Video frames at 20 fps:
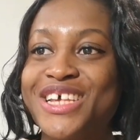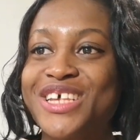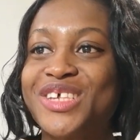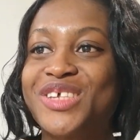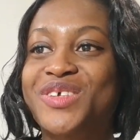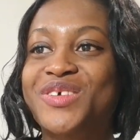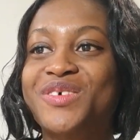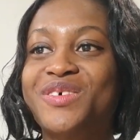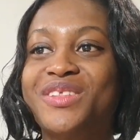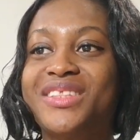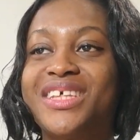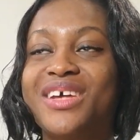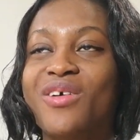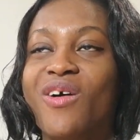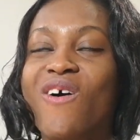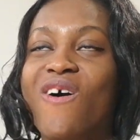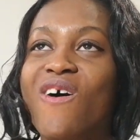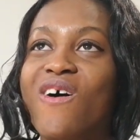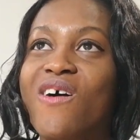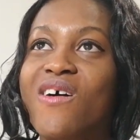So the
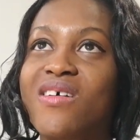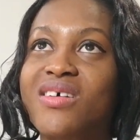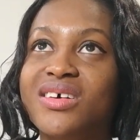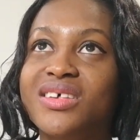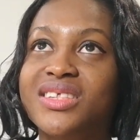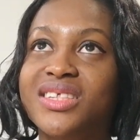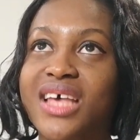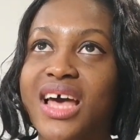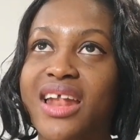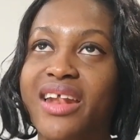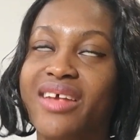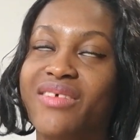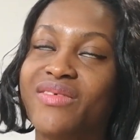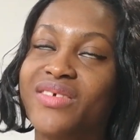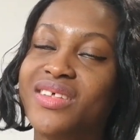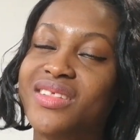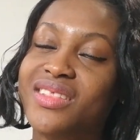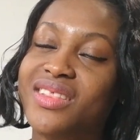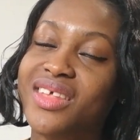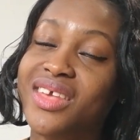hugs and
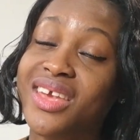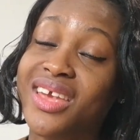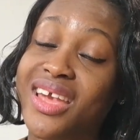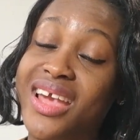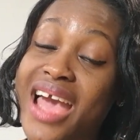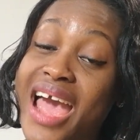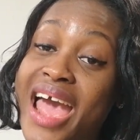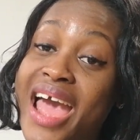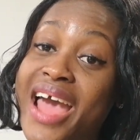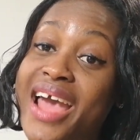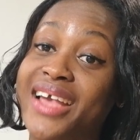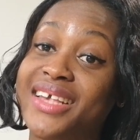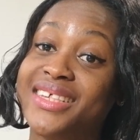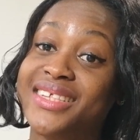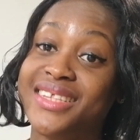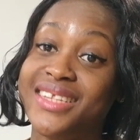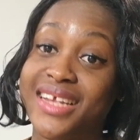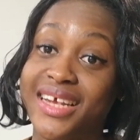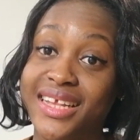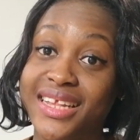everything, I
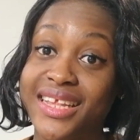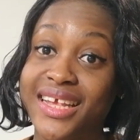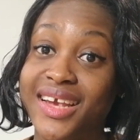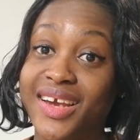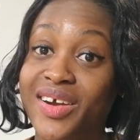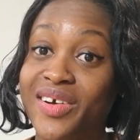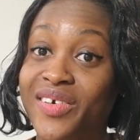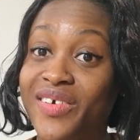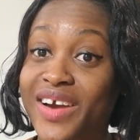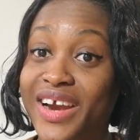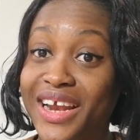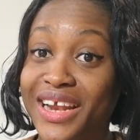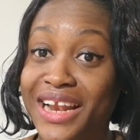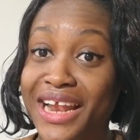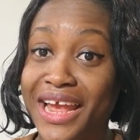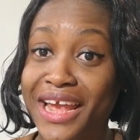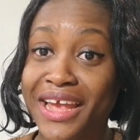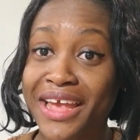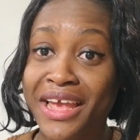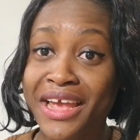started crying.
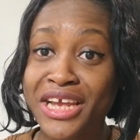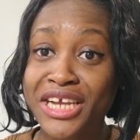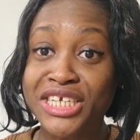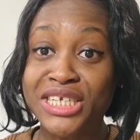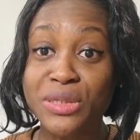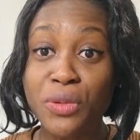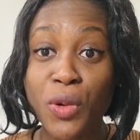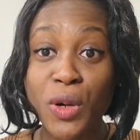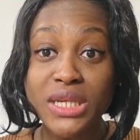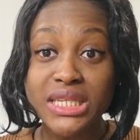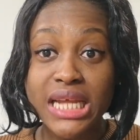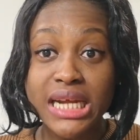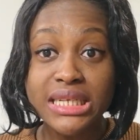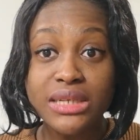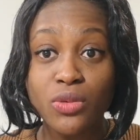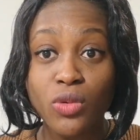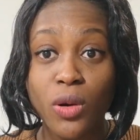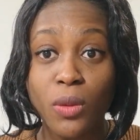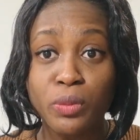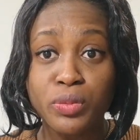Like, she was not the
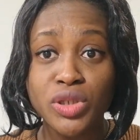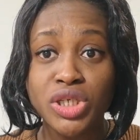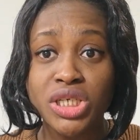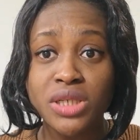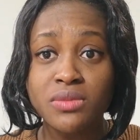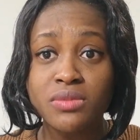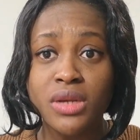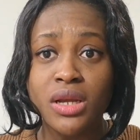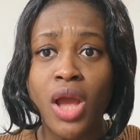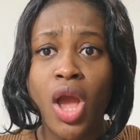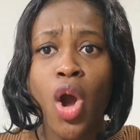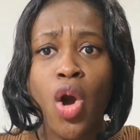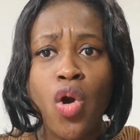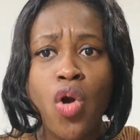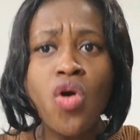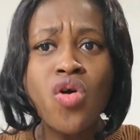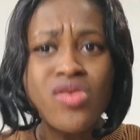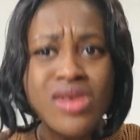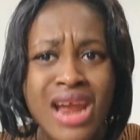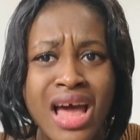one pushing me.
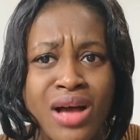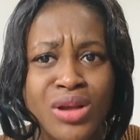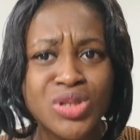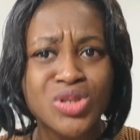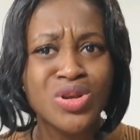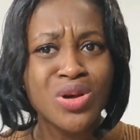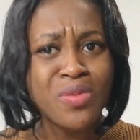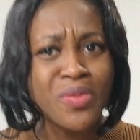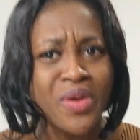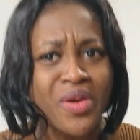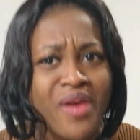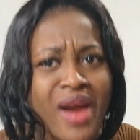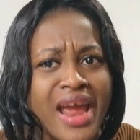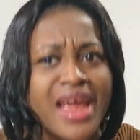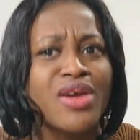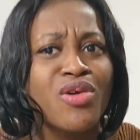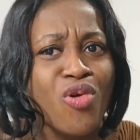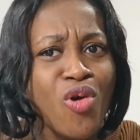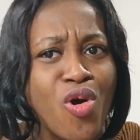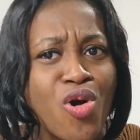Go now, stop
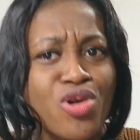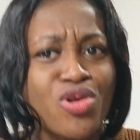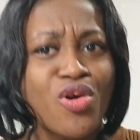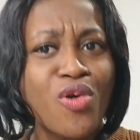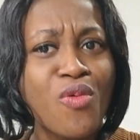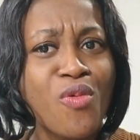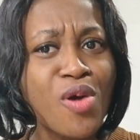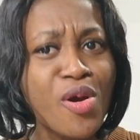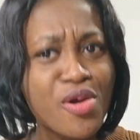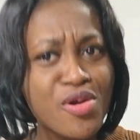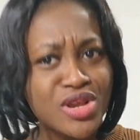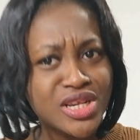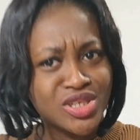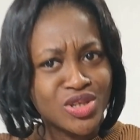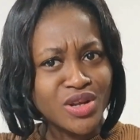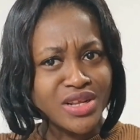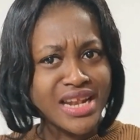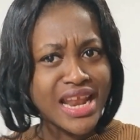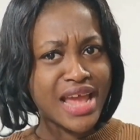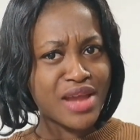crying. Go, don't worry. It's
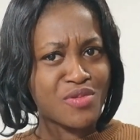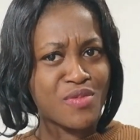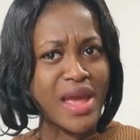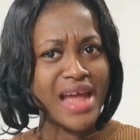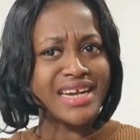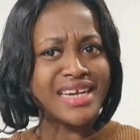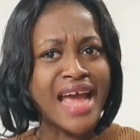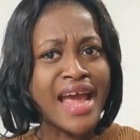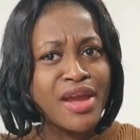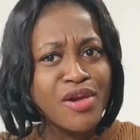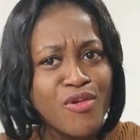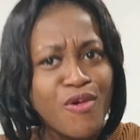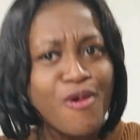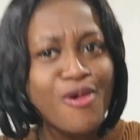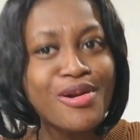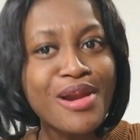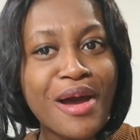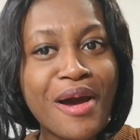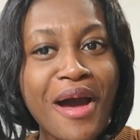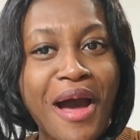not like we are dying.
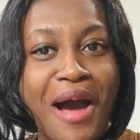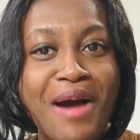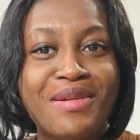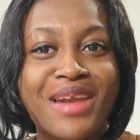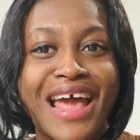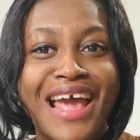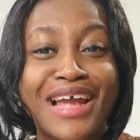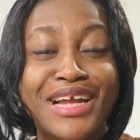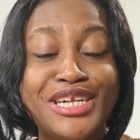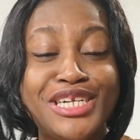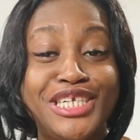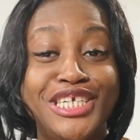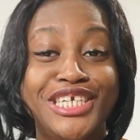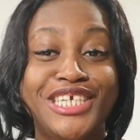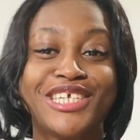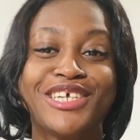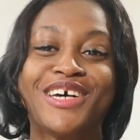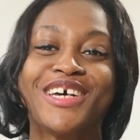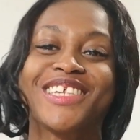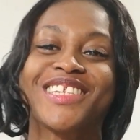Go. I'm like,
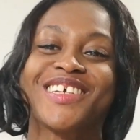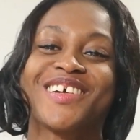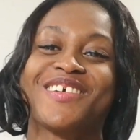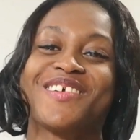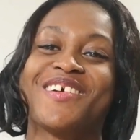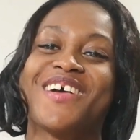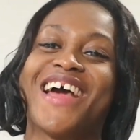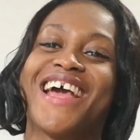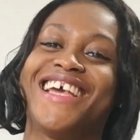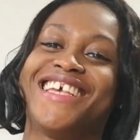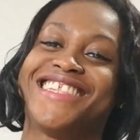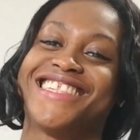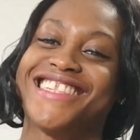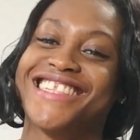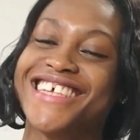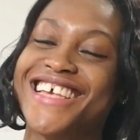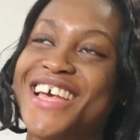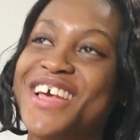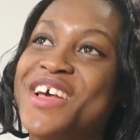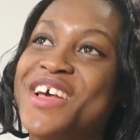Jesus
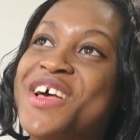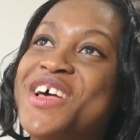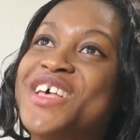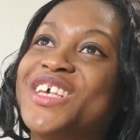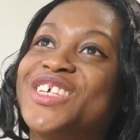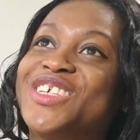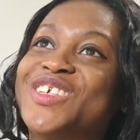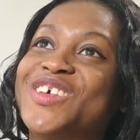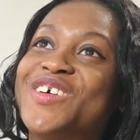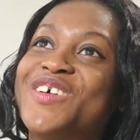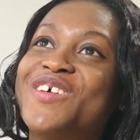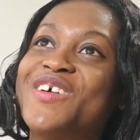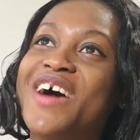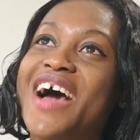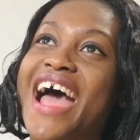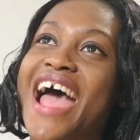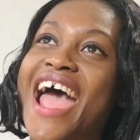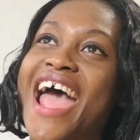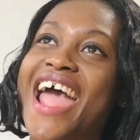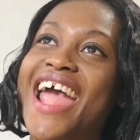Christ. So
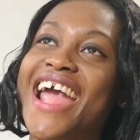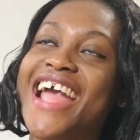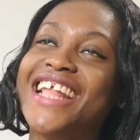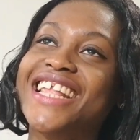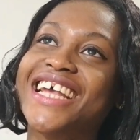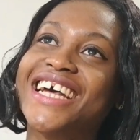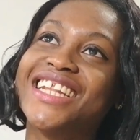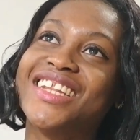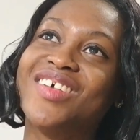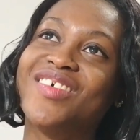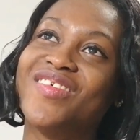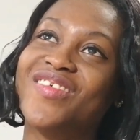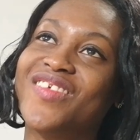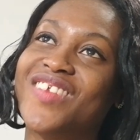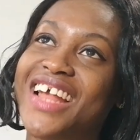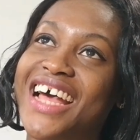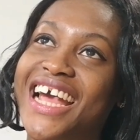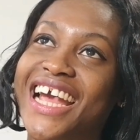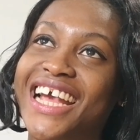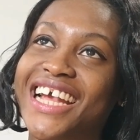I entered the
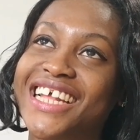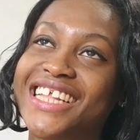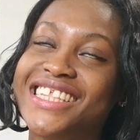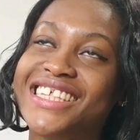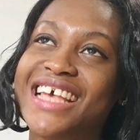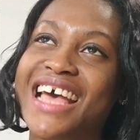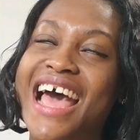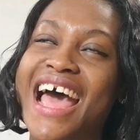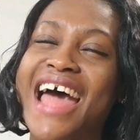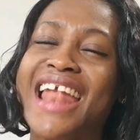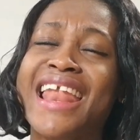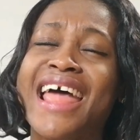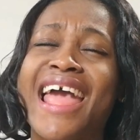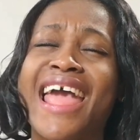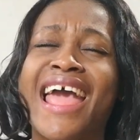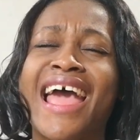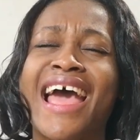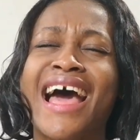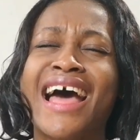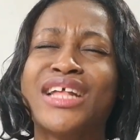flight and I
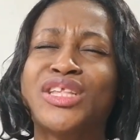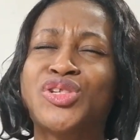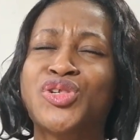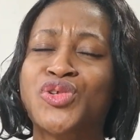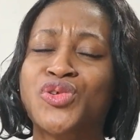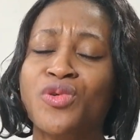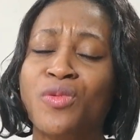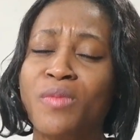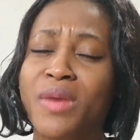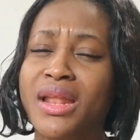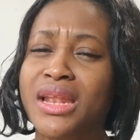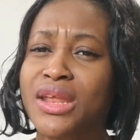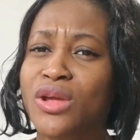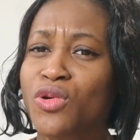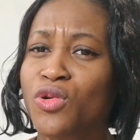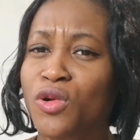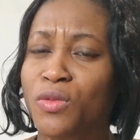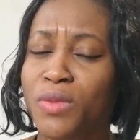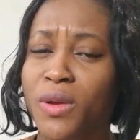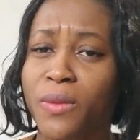had so many
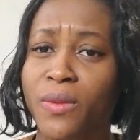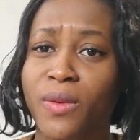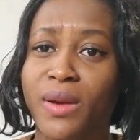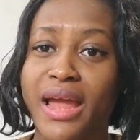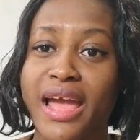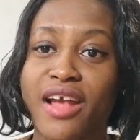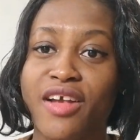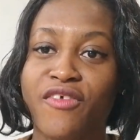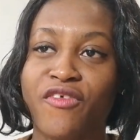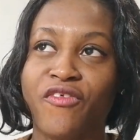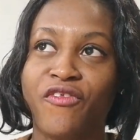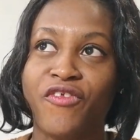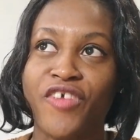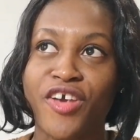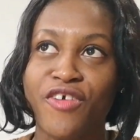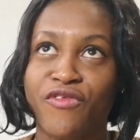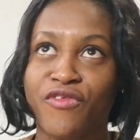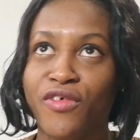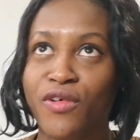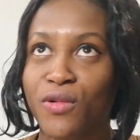good people. Like,
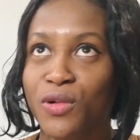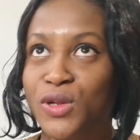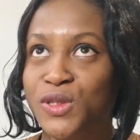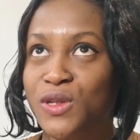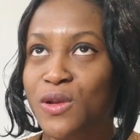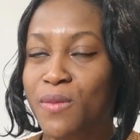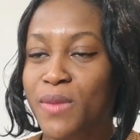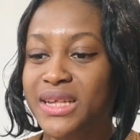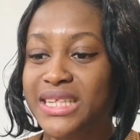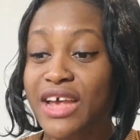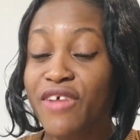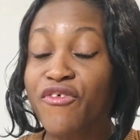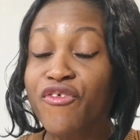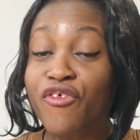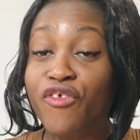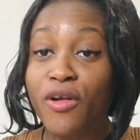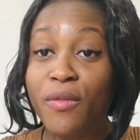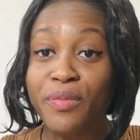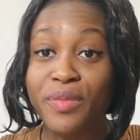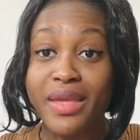favor was on my side.
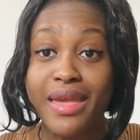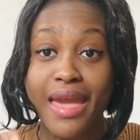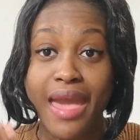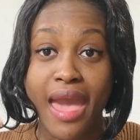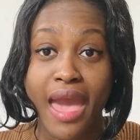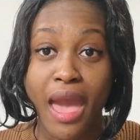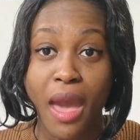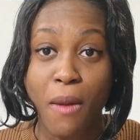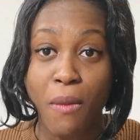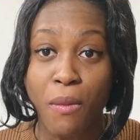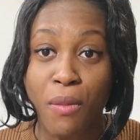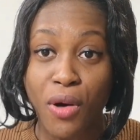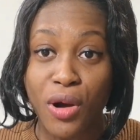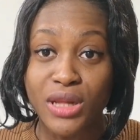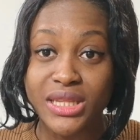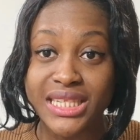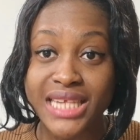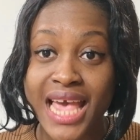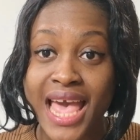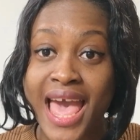From the
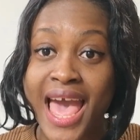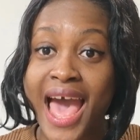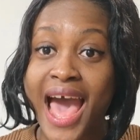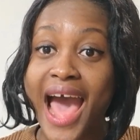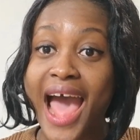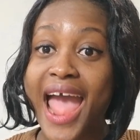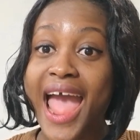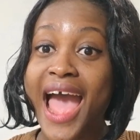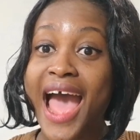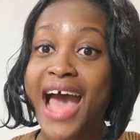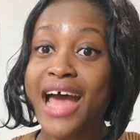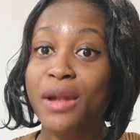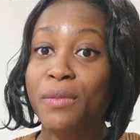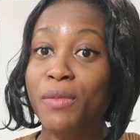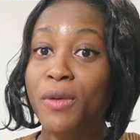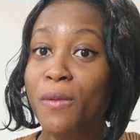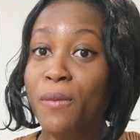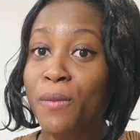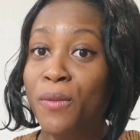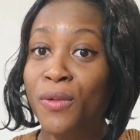airport, I had
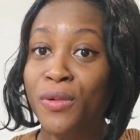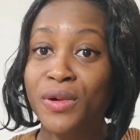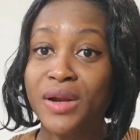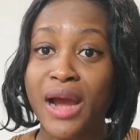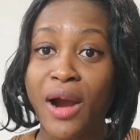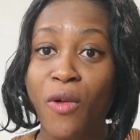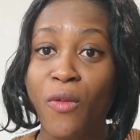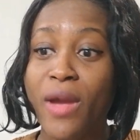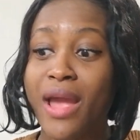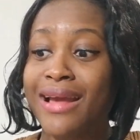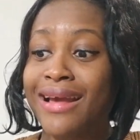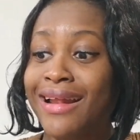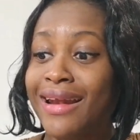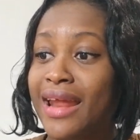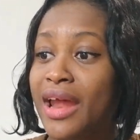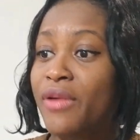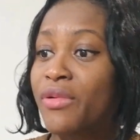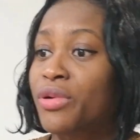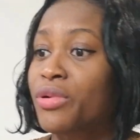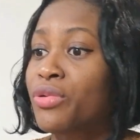people that were
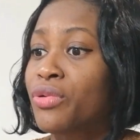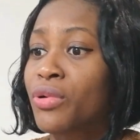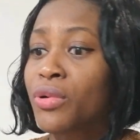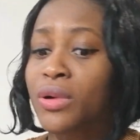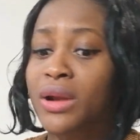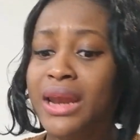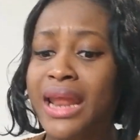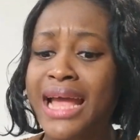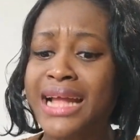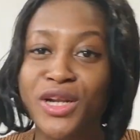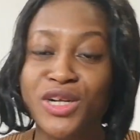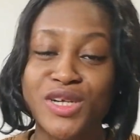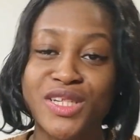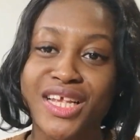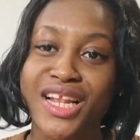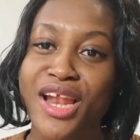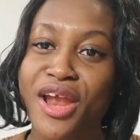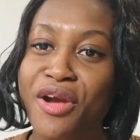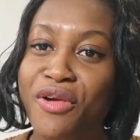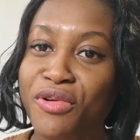clearing road. Like, just
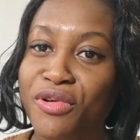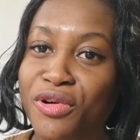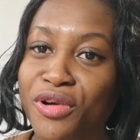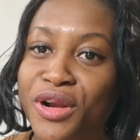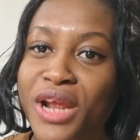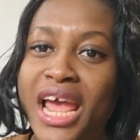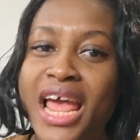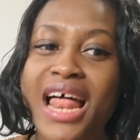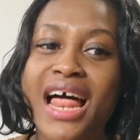clearing road.